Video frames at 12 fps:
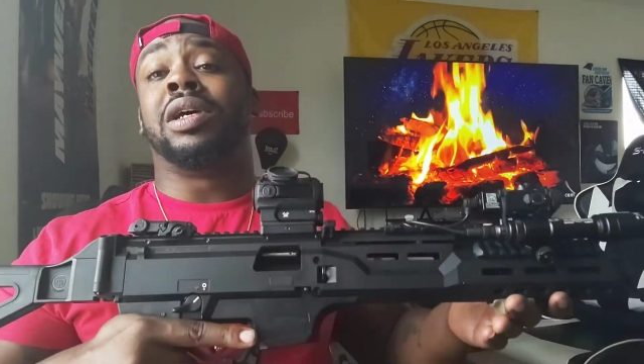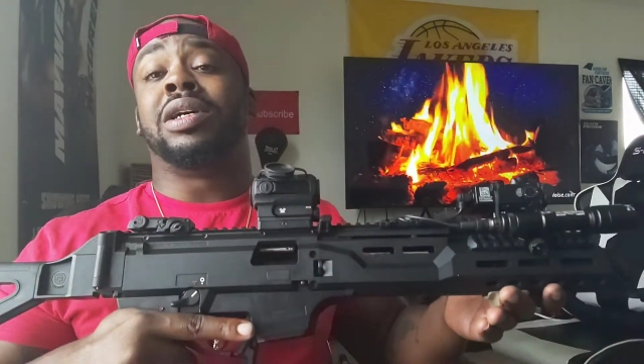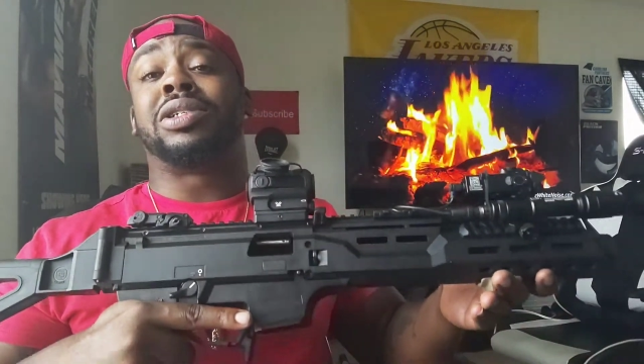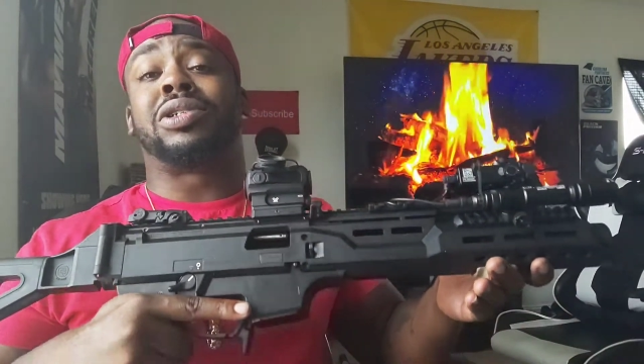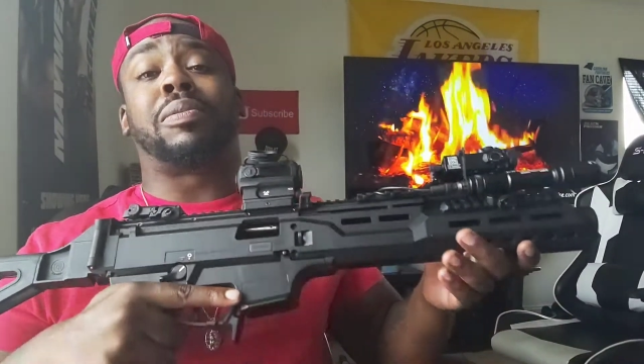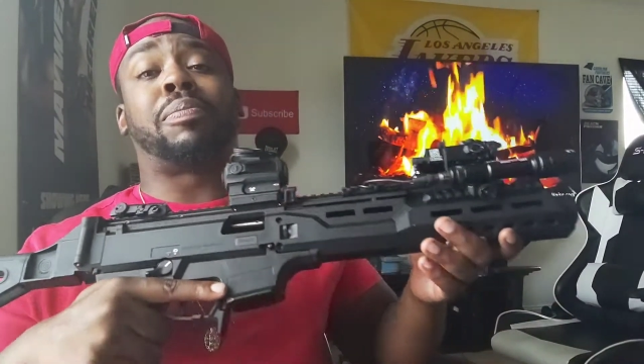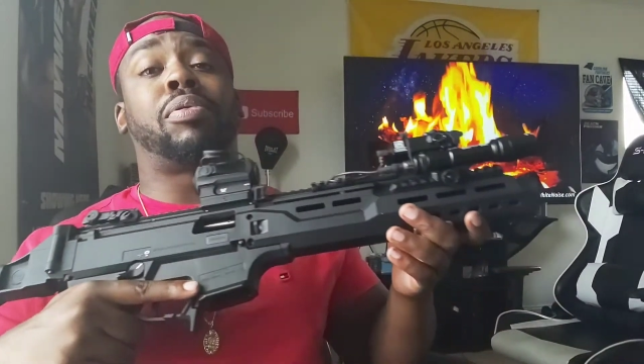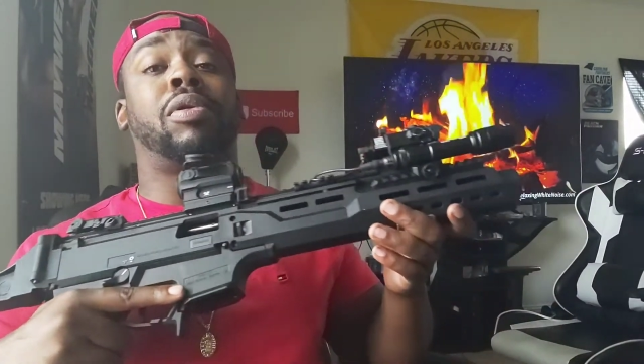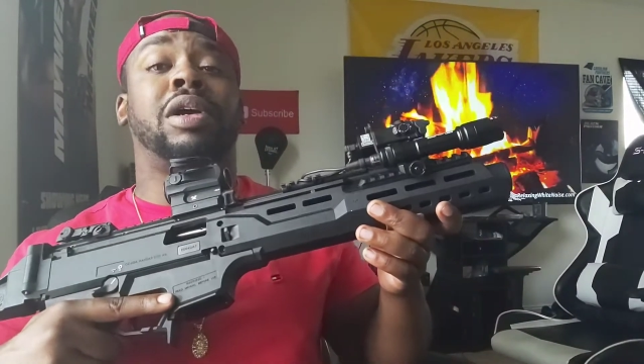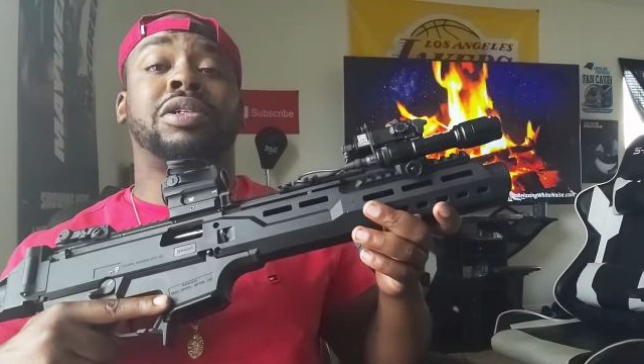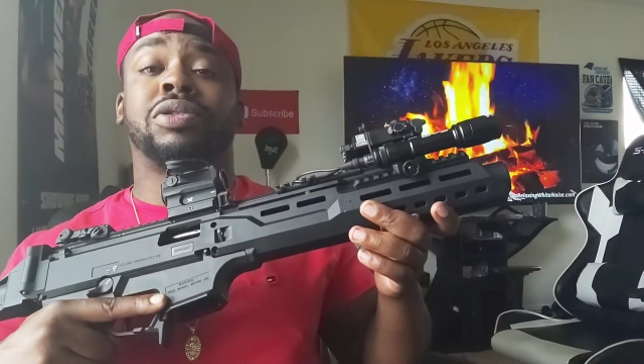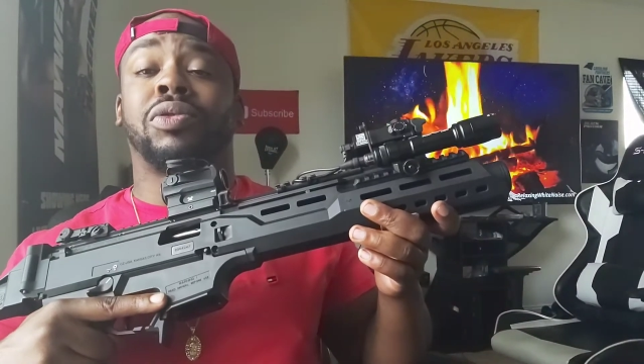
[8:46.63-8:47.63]

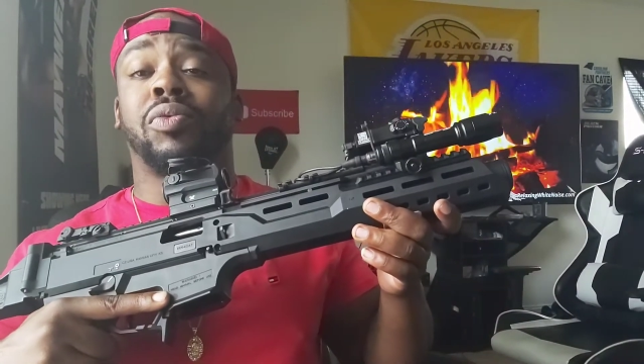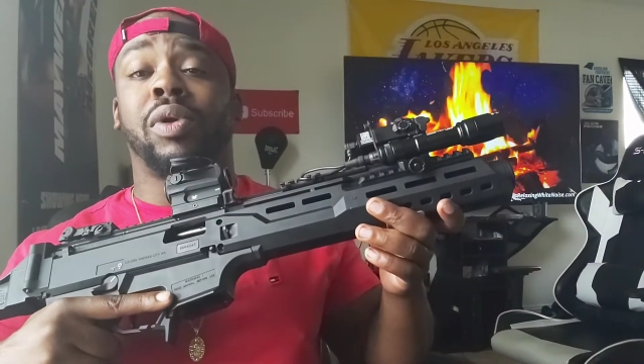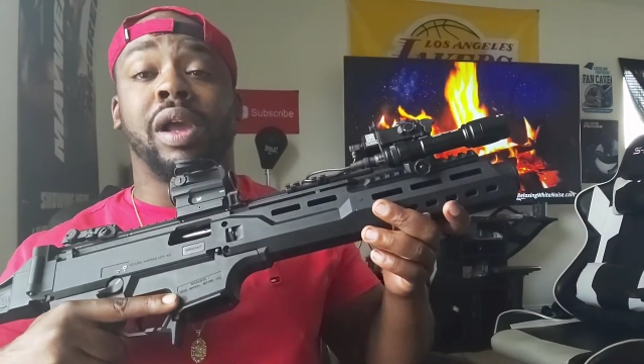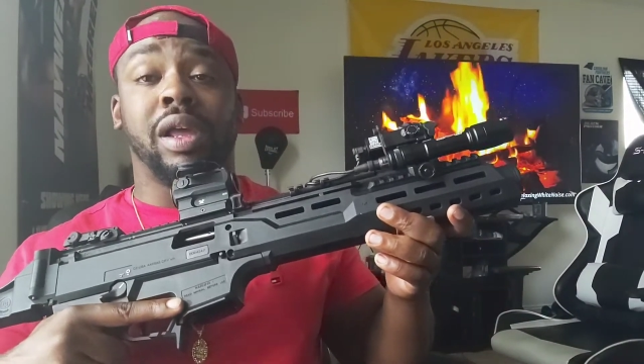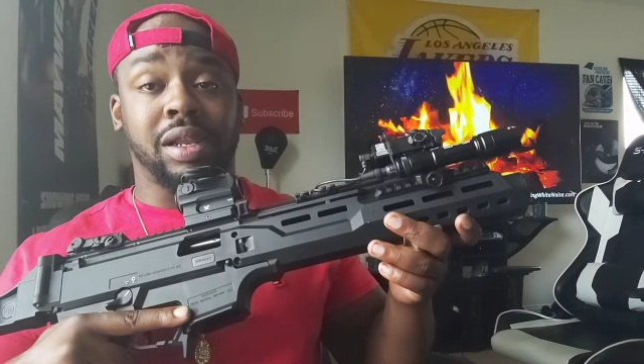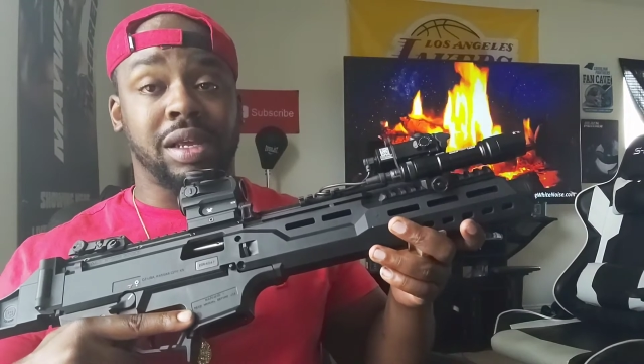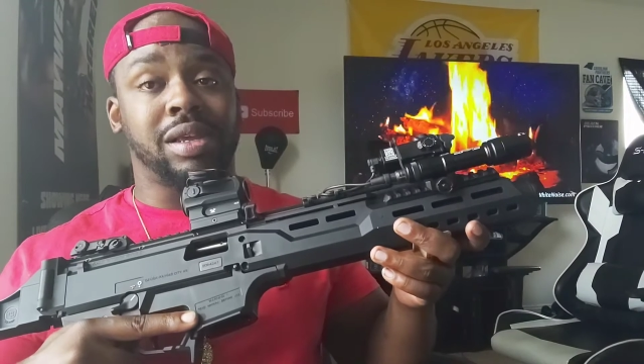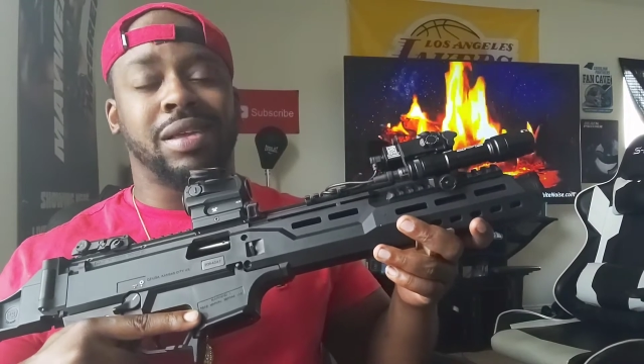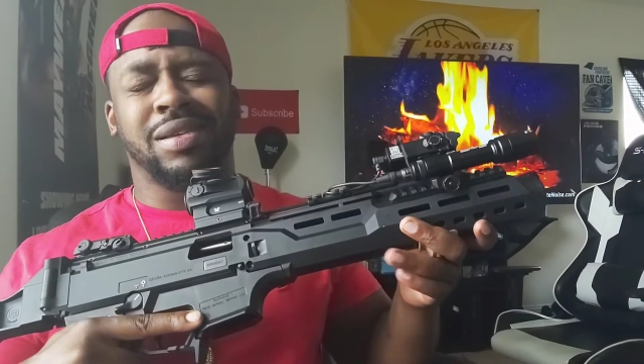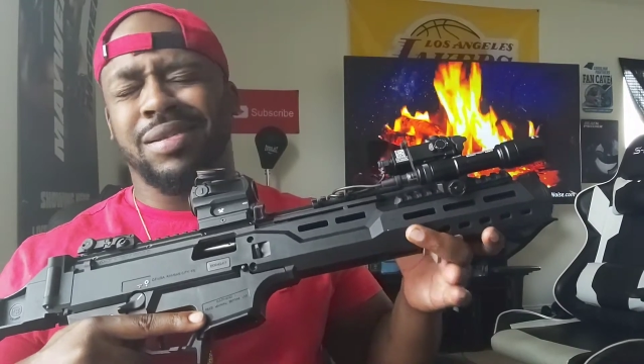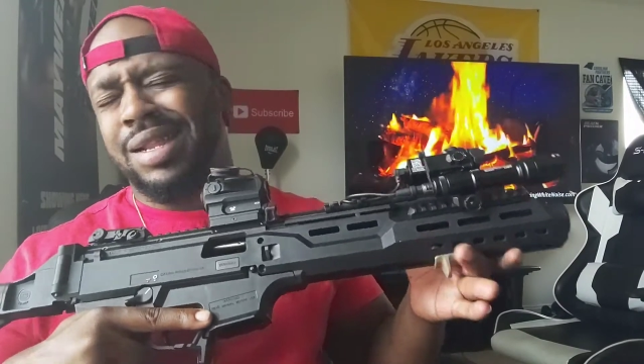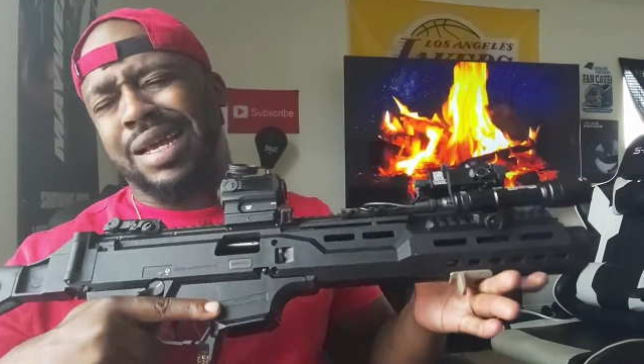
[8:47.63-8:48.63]
suppressor ready,
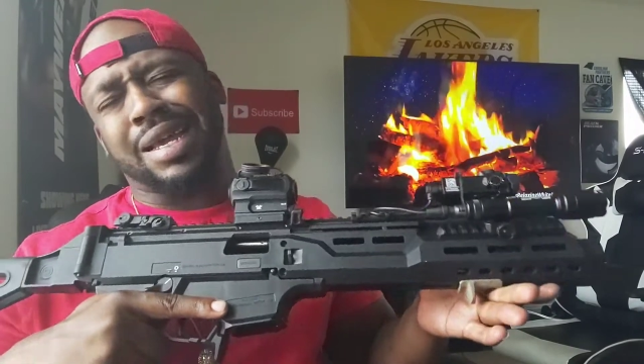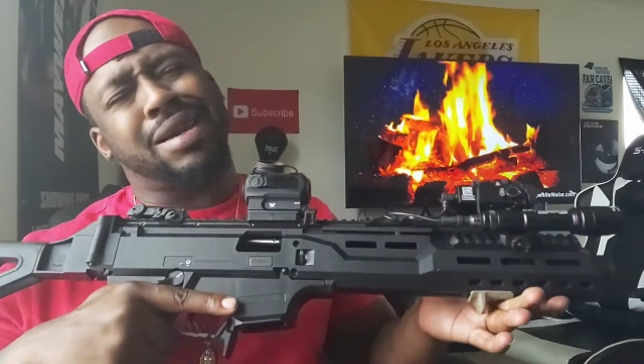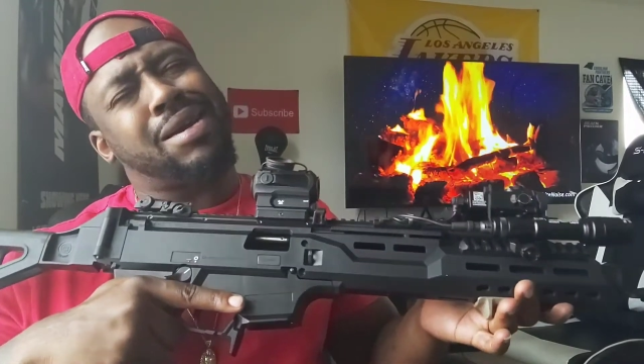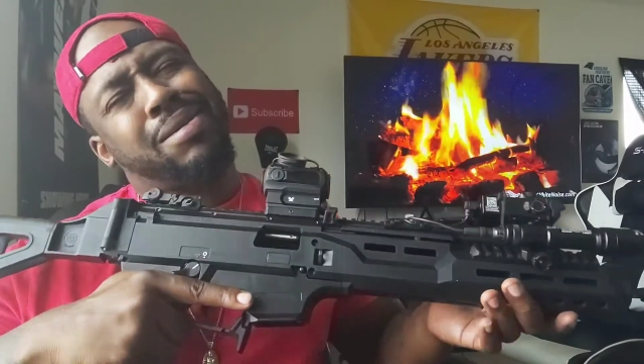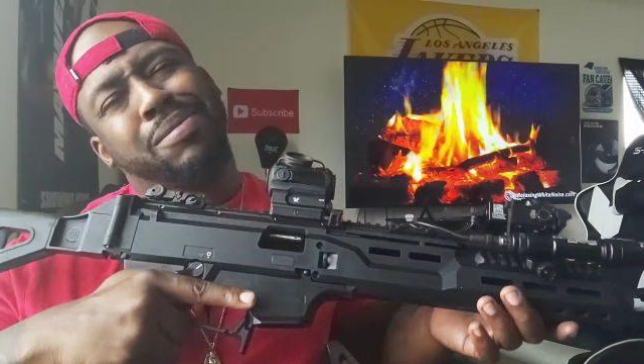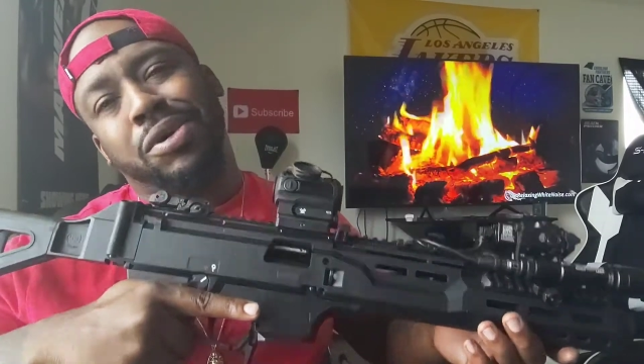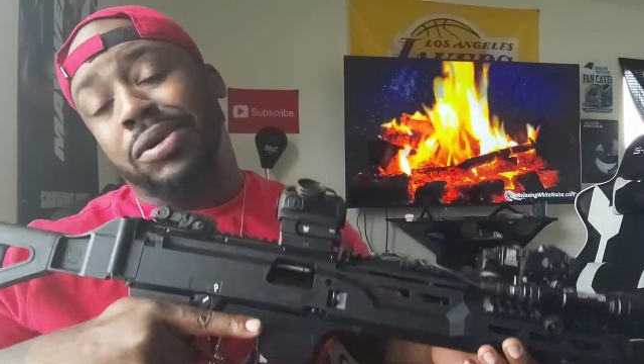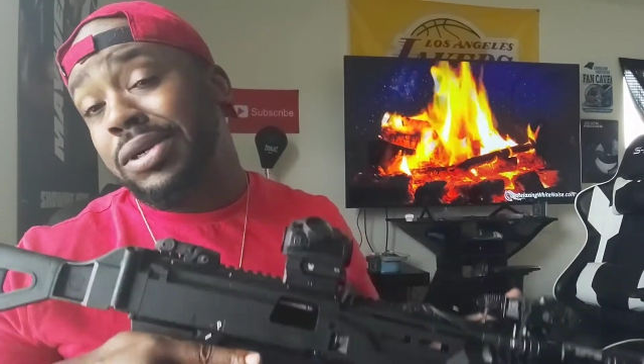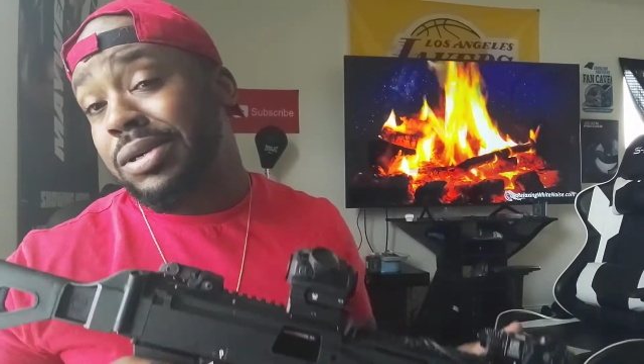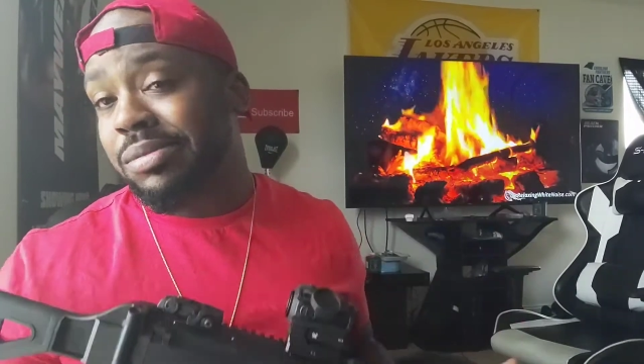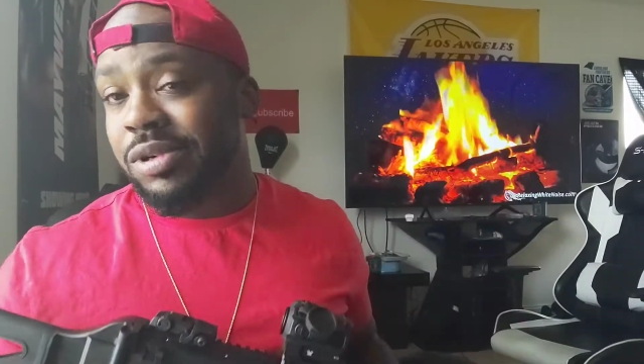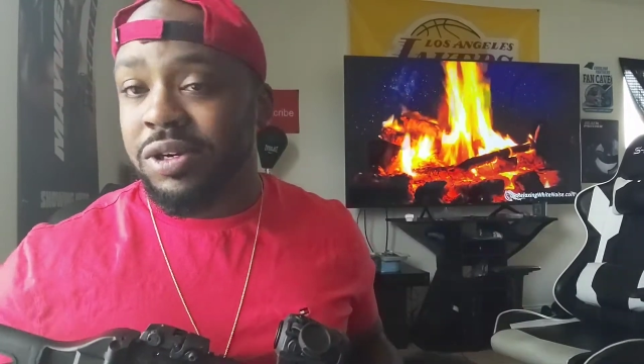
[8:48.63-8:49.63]
like come
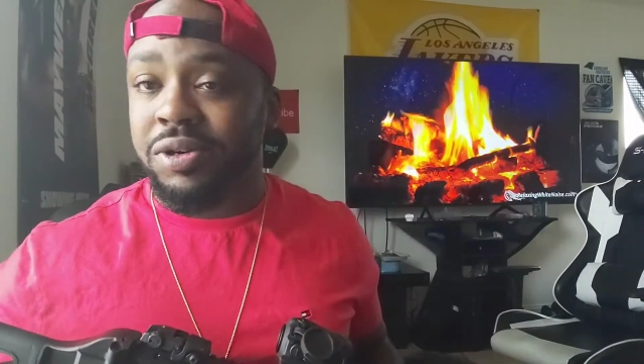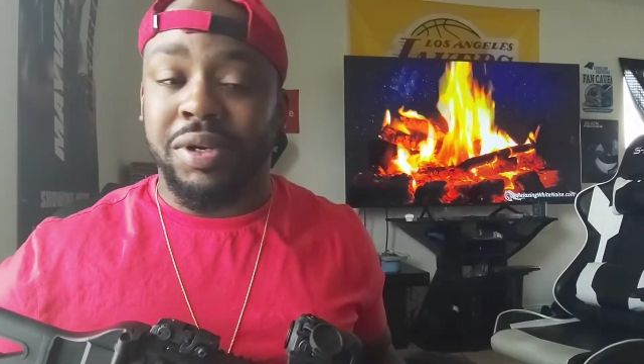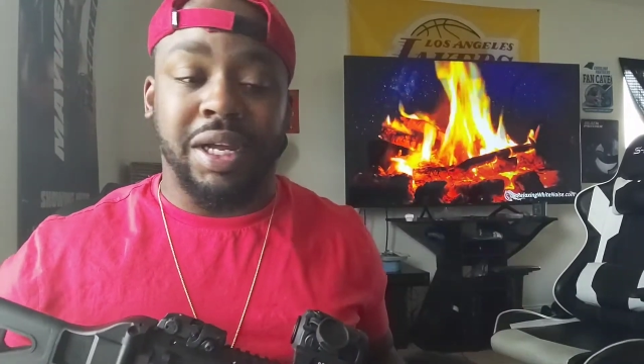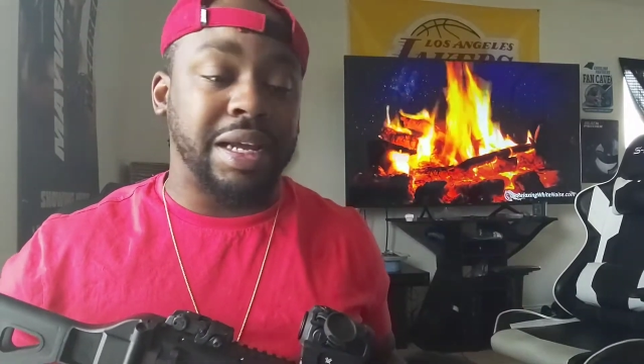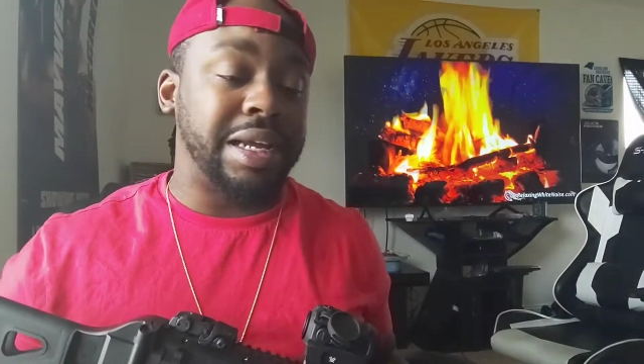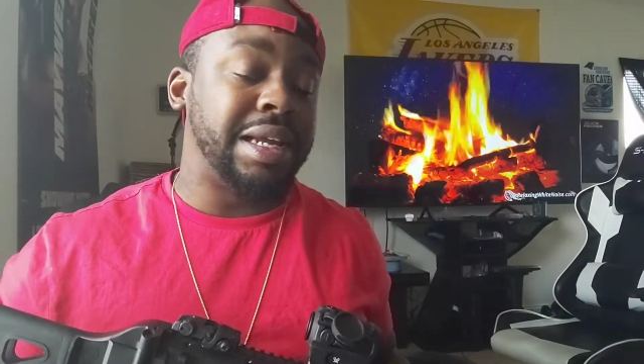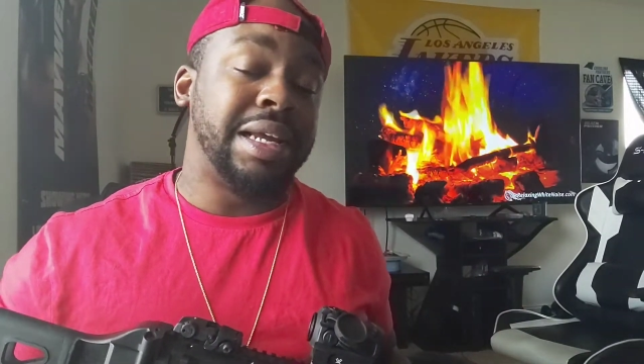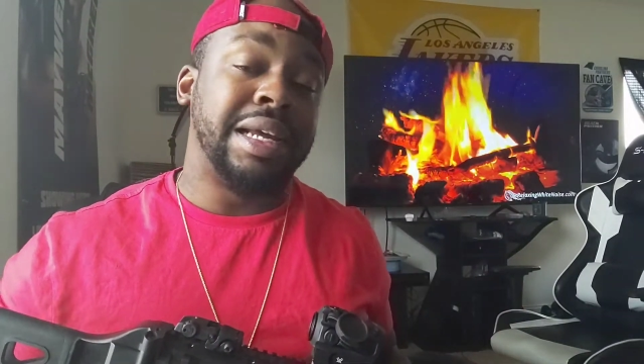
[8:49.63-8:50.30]
on bro, like